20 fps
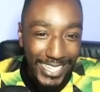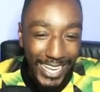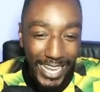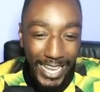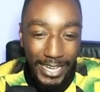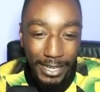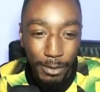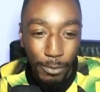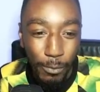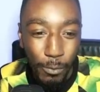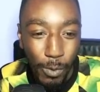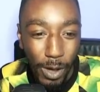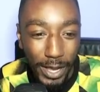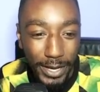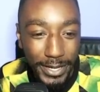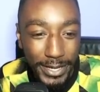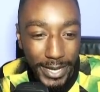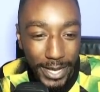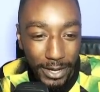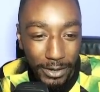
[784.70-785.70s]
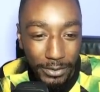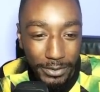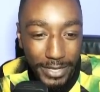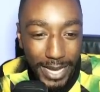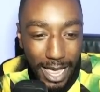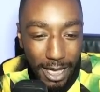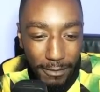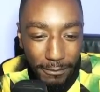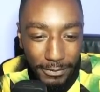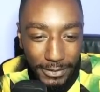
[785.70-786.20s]
it in 1-0.
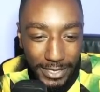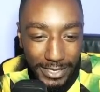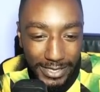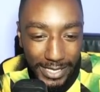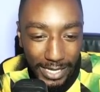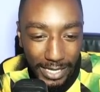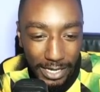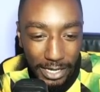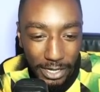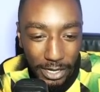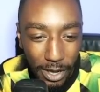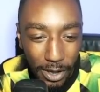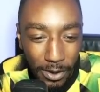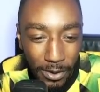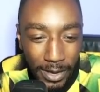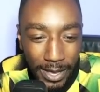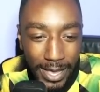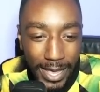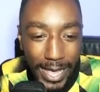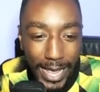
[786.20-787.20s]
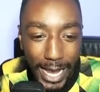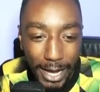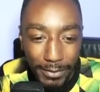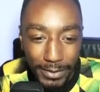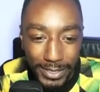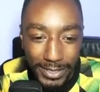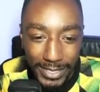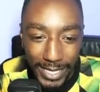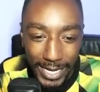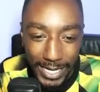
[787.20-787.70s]
Now for the second goal. Here
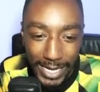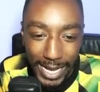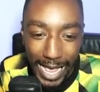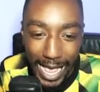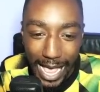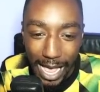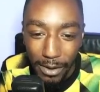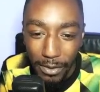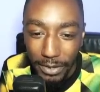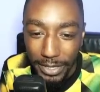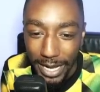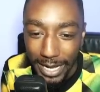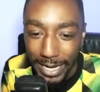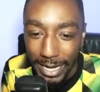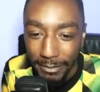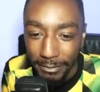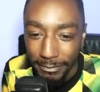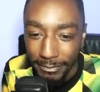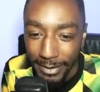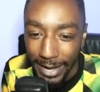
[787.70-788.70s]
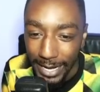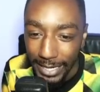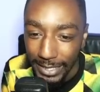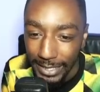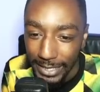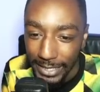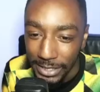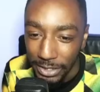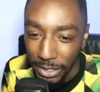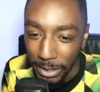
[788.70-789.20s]
is Taylor out on that left flank.
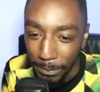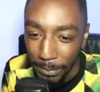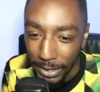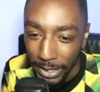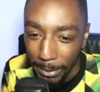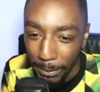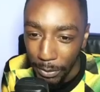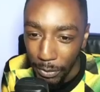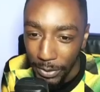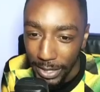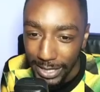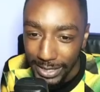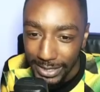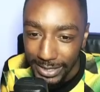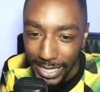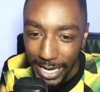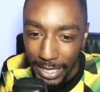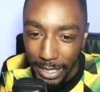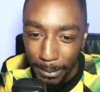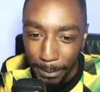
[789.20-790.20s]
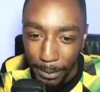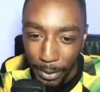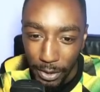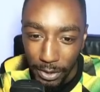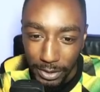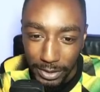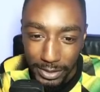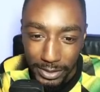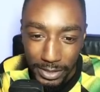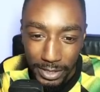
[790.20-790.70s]
He's going to bring the ball inside the
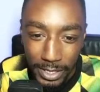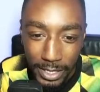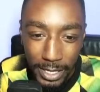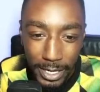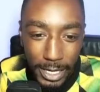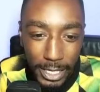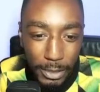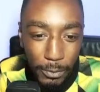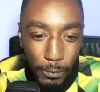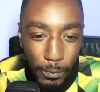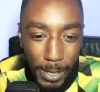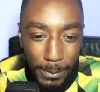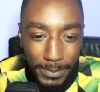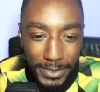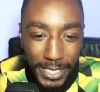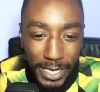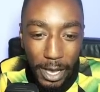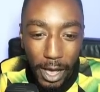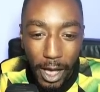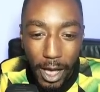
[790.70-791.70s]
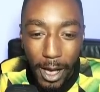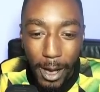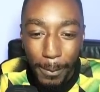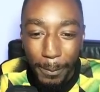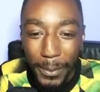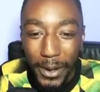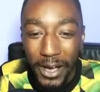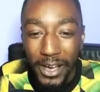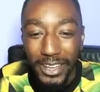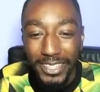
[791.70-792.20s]
box. He whips it. Oh,
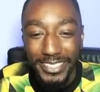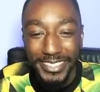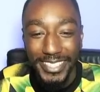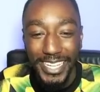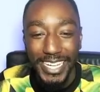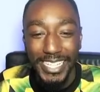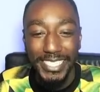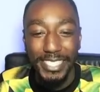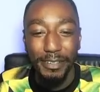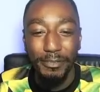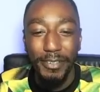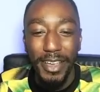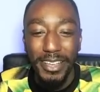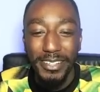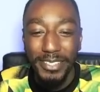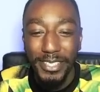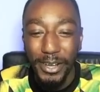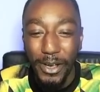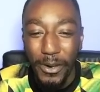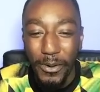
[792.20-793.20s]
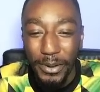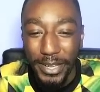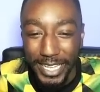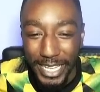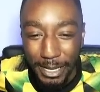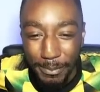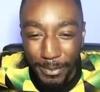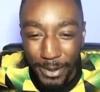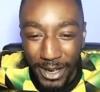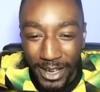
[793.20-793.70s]
Barnes takes it, rounds the
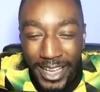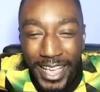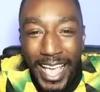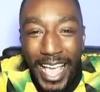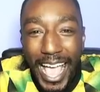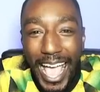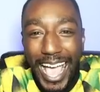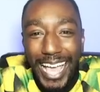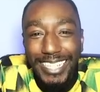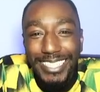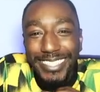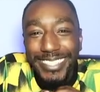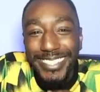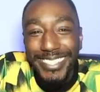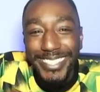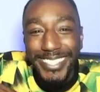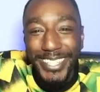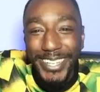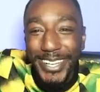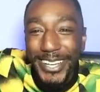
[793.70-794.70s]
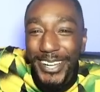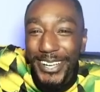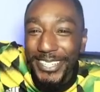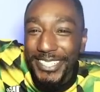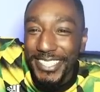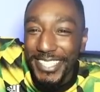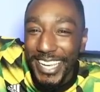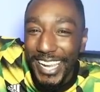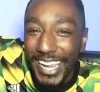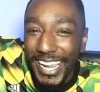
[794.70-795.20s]
goalkeeper and
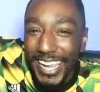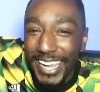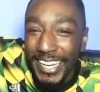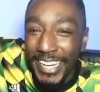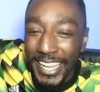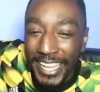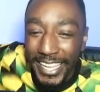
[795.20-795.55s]
slots it in.